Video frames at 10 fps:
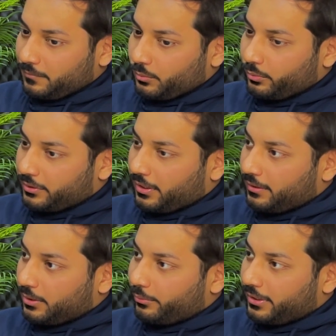
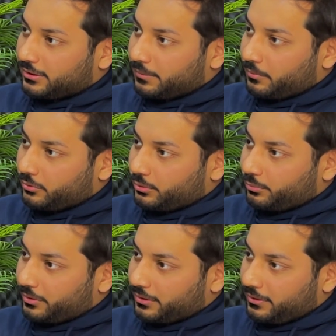working the way it's supposed to
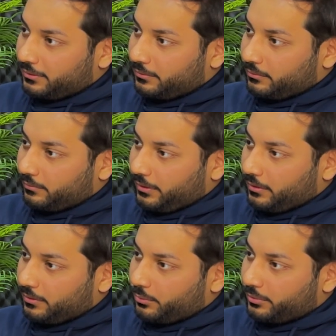work? In
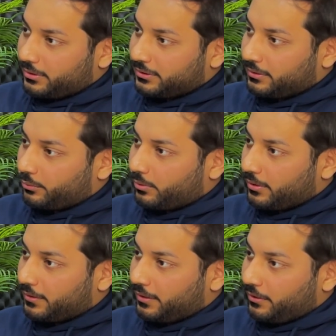other words, the
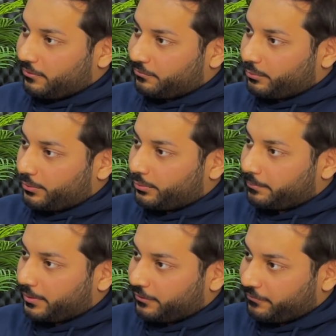quality of what we're
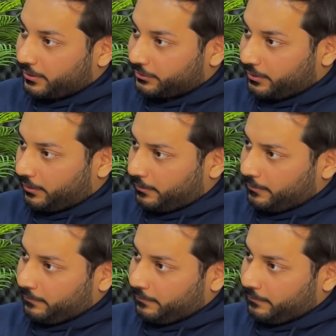manufacturing.